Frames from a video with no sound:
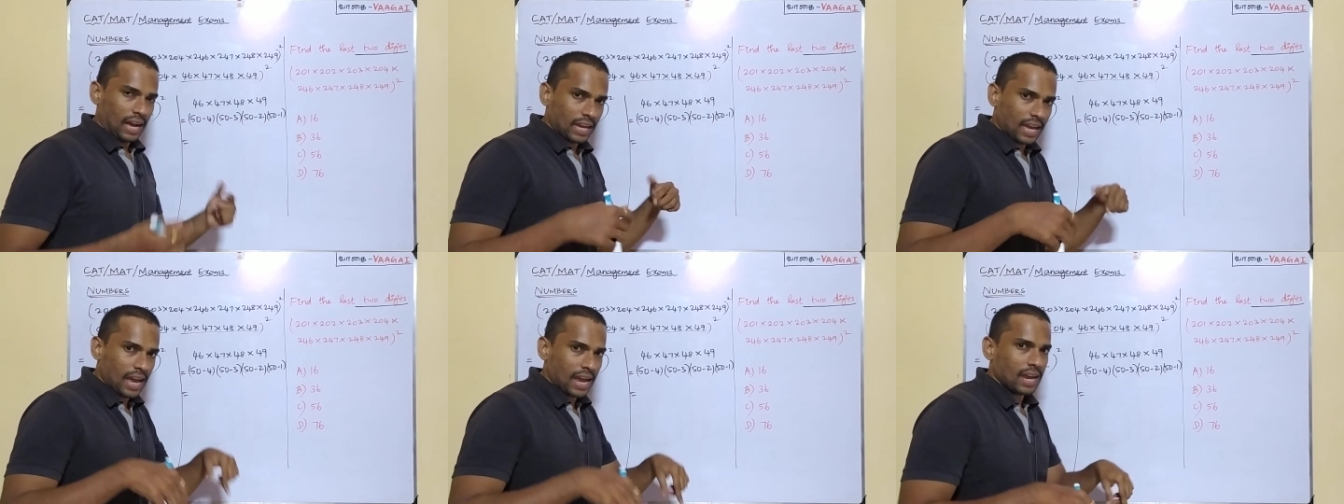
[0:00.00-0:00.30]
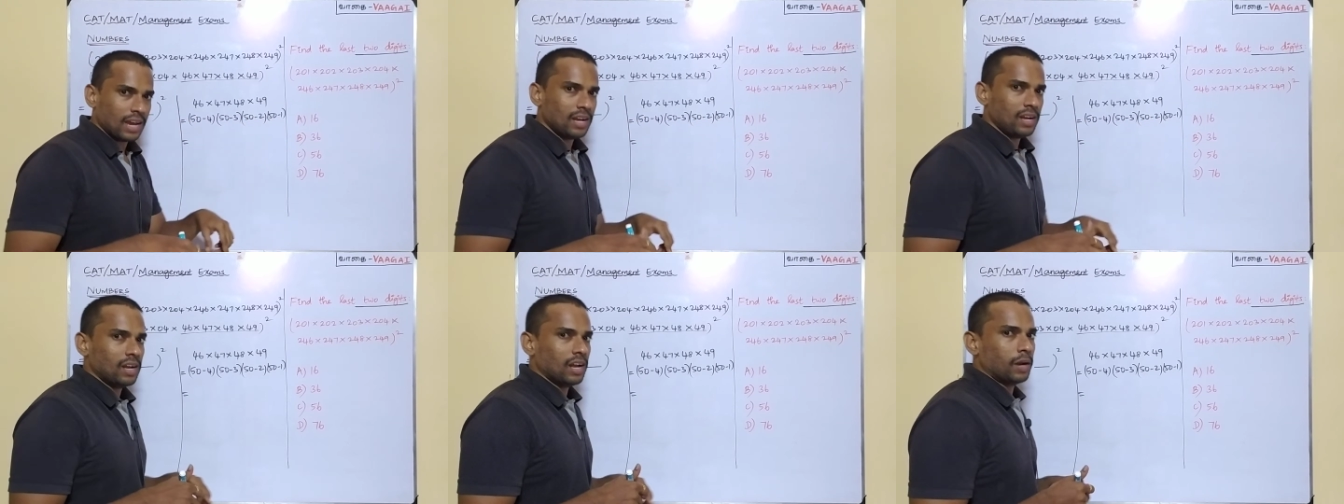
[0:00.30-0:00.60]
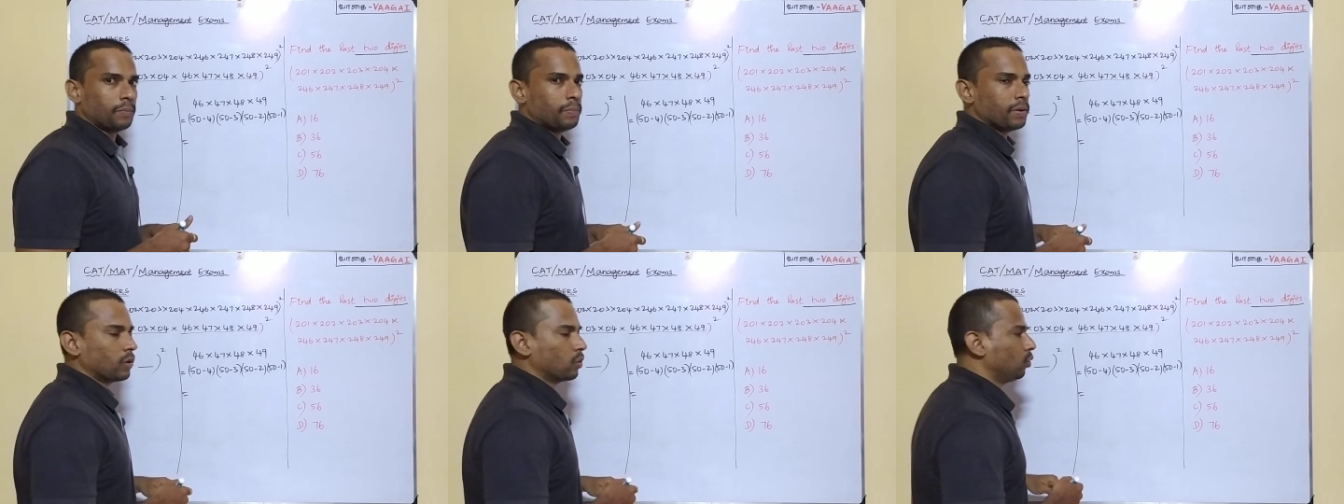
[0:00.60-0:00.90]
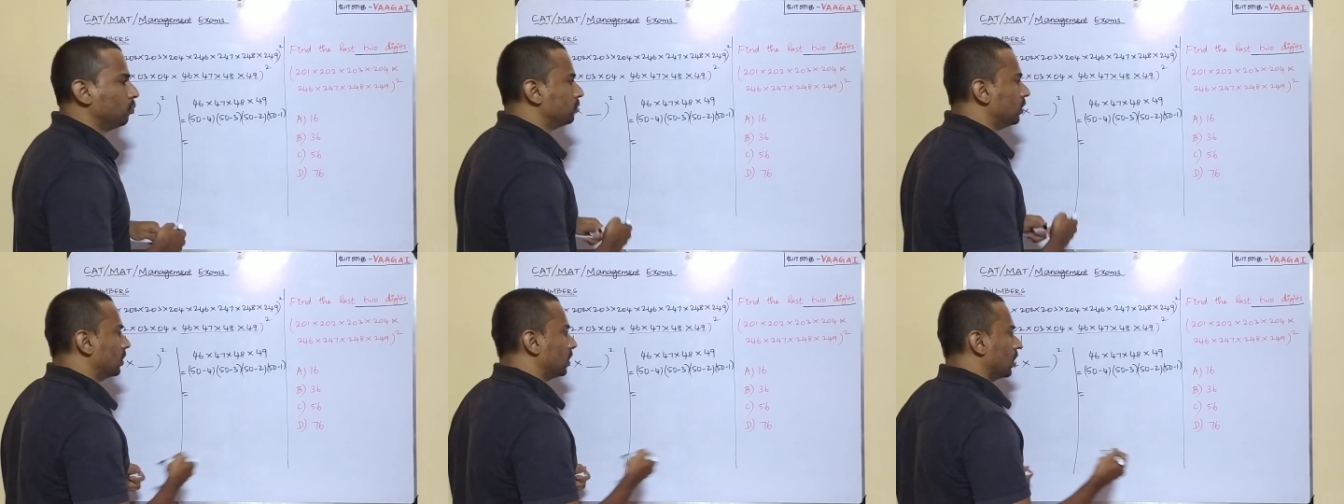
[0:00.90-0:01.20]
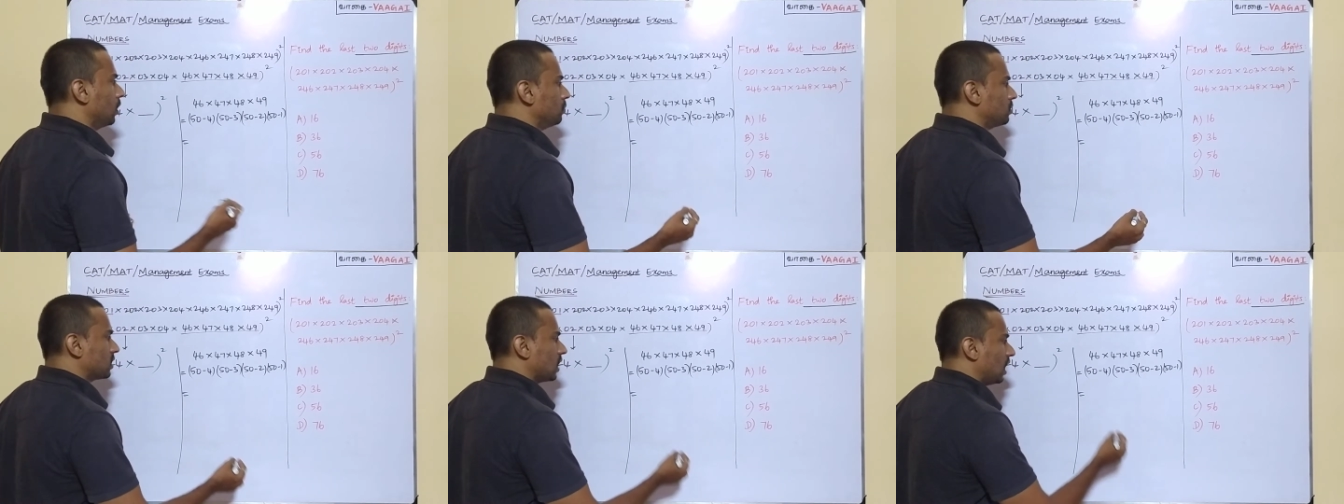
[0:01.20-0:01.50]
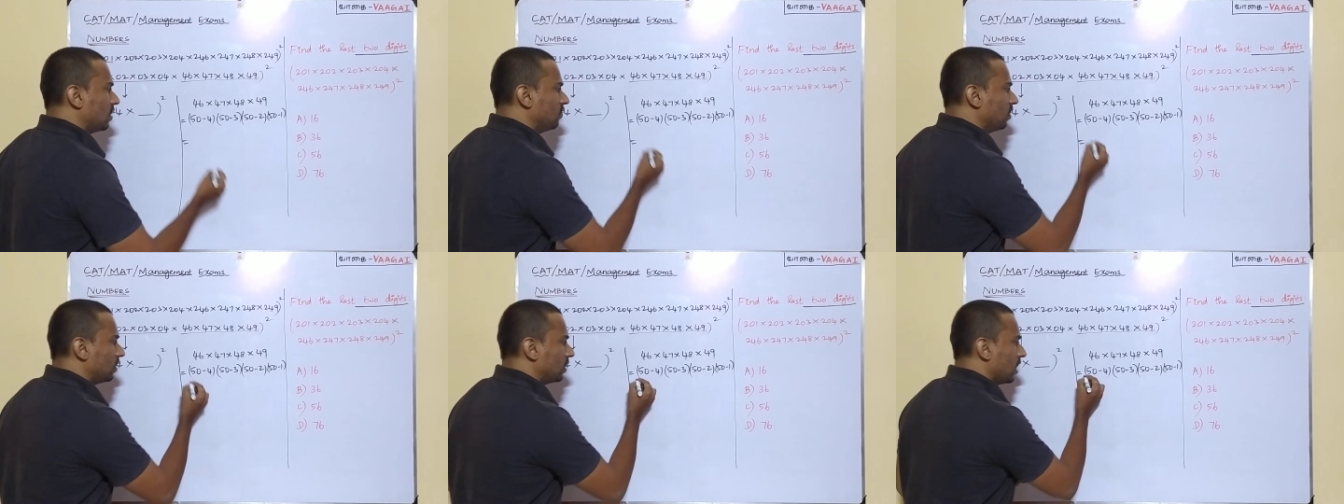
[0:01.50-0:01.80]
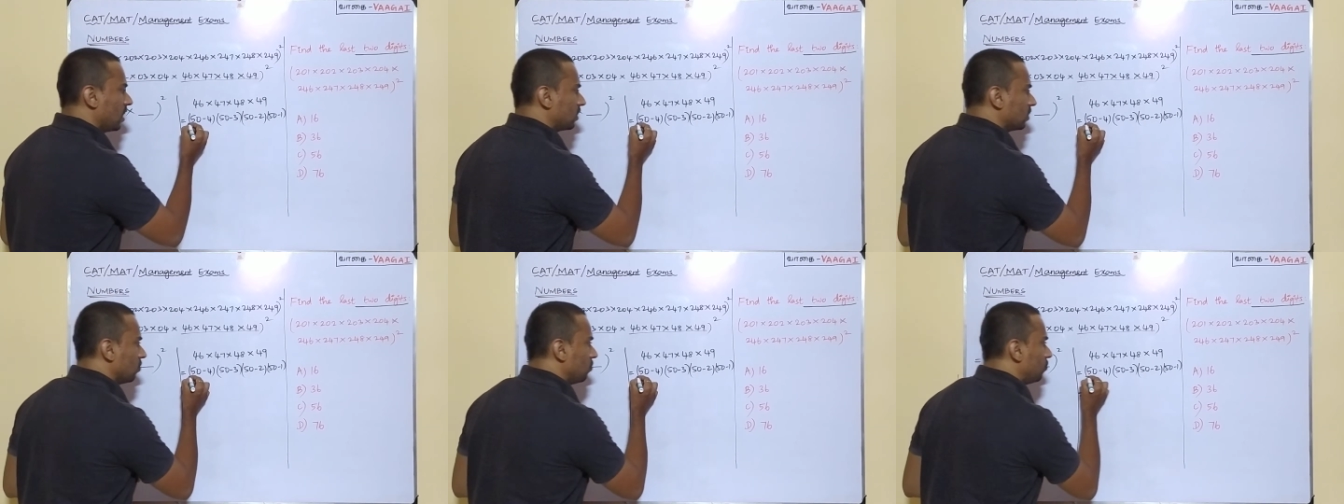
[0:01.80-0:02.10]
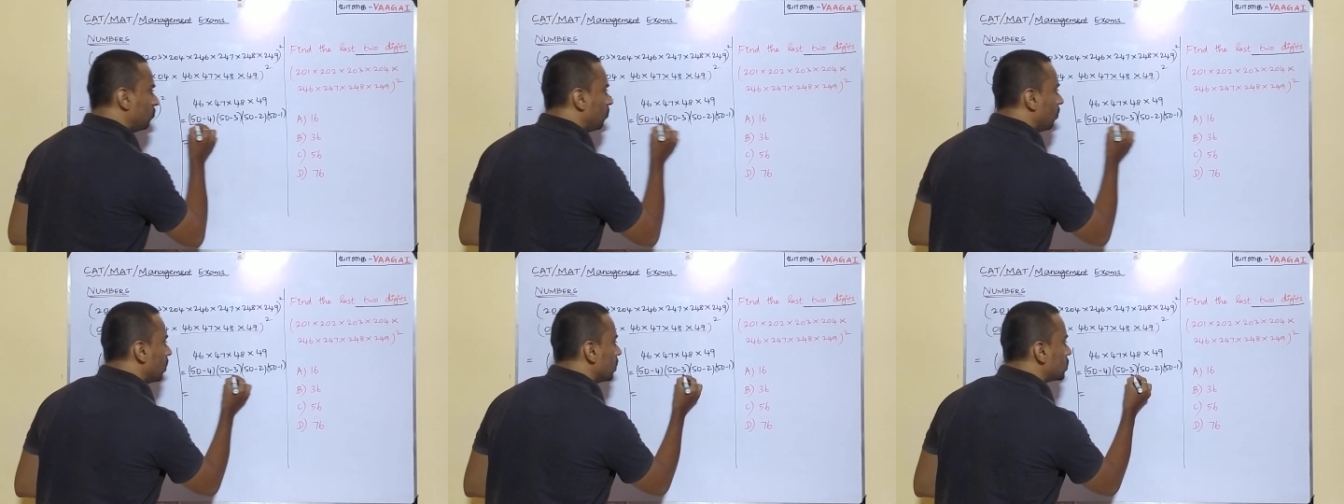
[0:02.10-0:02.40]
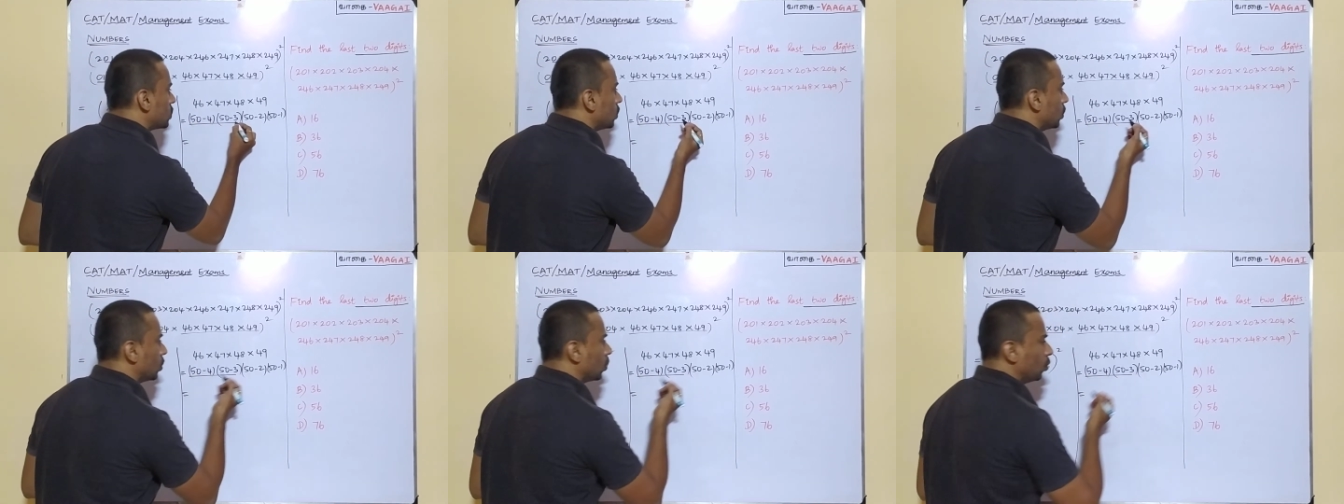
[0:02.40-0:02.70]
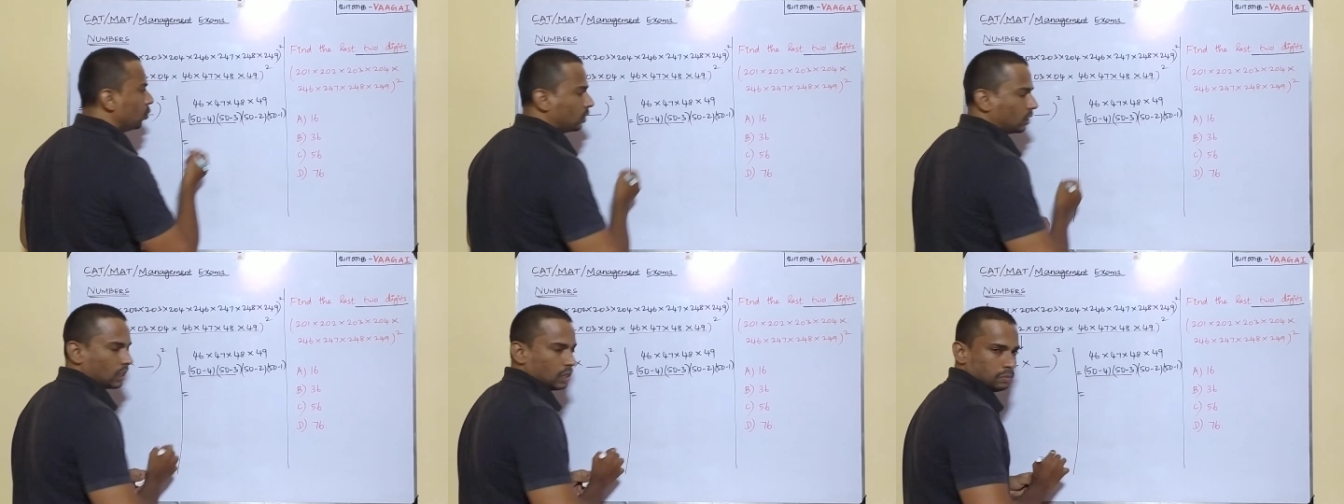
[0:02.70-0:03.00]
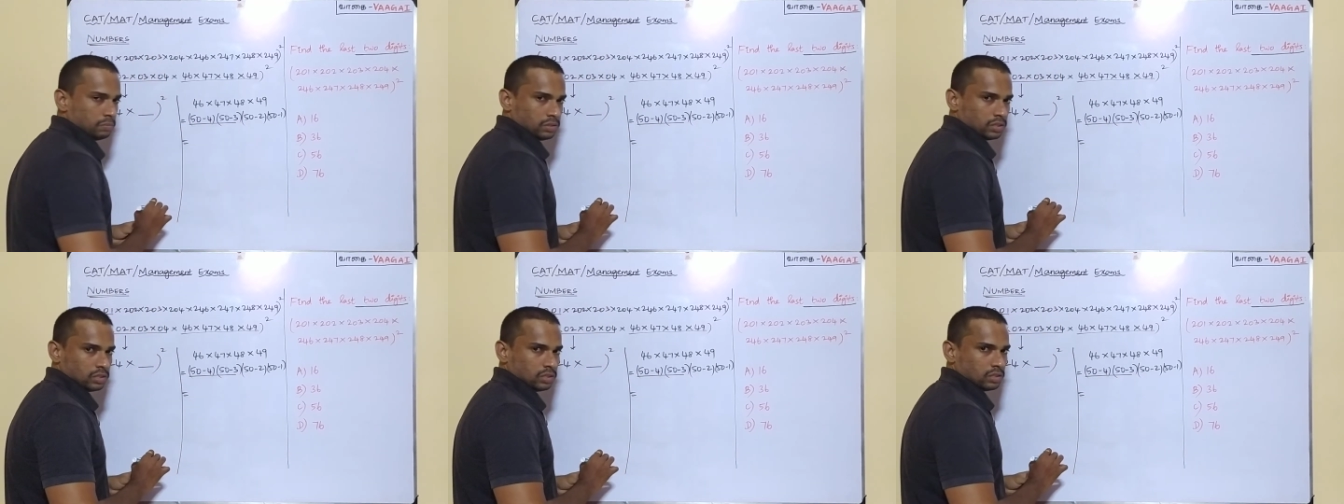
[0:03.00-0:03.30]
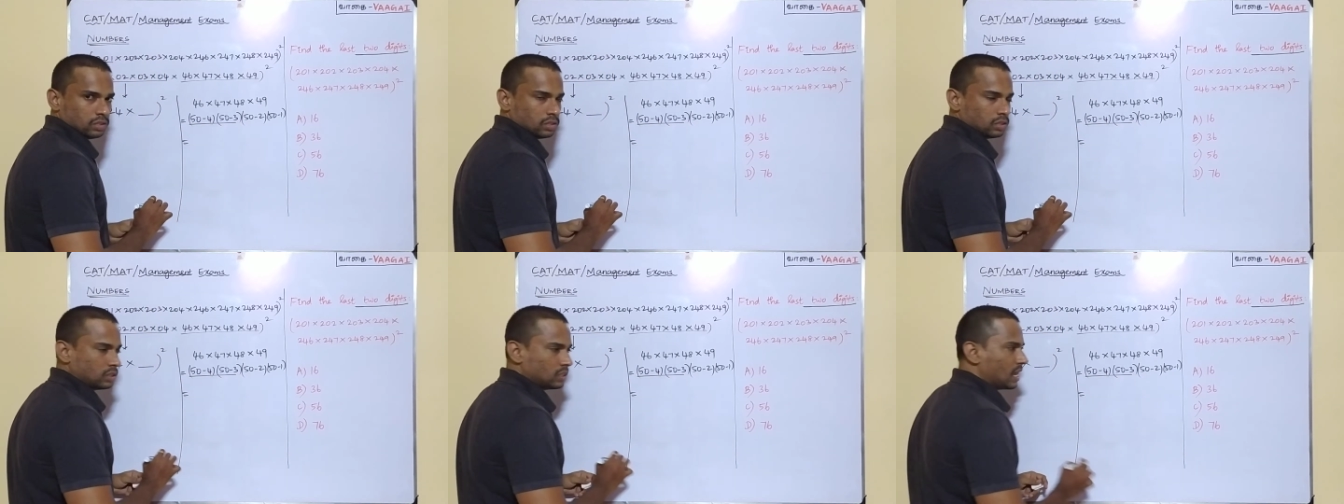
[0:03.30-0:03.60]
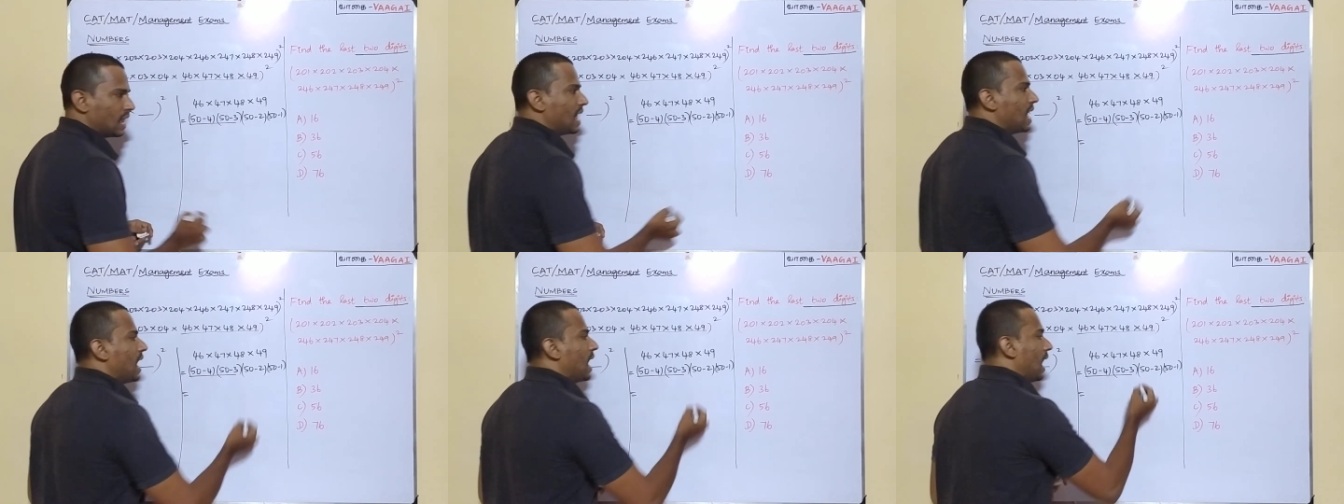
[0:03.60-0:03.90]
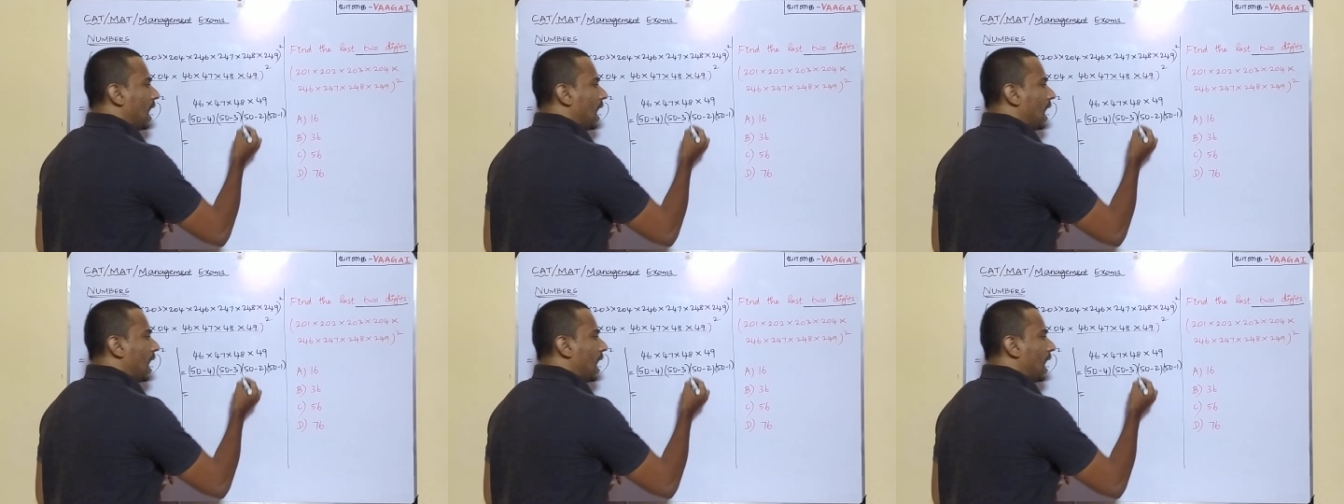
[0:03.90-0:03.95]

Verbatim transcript: Again, let me group the terms. I will take the first two terms